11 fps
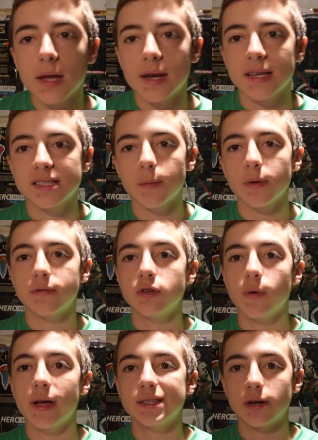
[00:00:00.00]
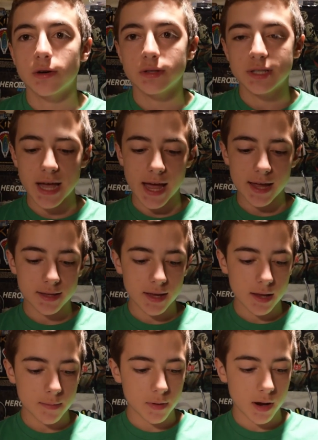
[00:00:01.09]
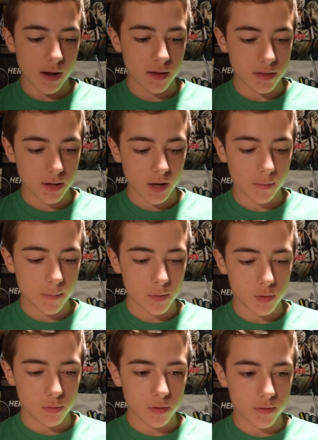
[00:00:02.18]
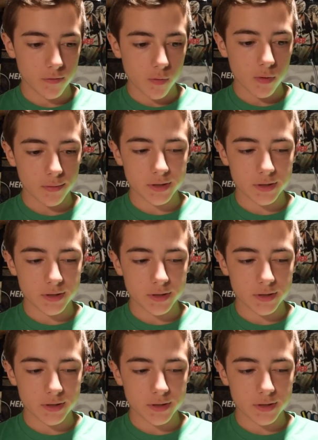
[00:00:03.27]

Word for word: Next up we have two heads that aren't tagged yet, but I think I remember who they're for.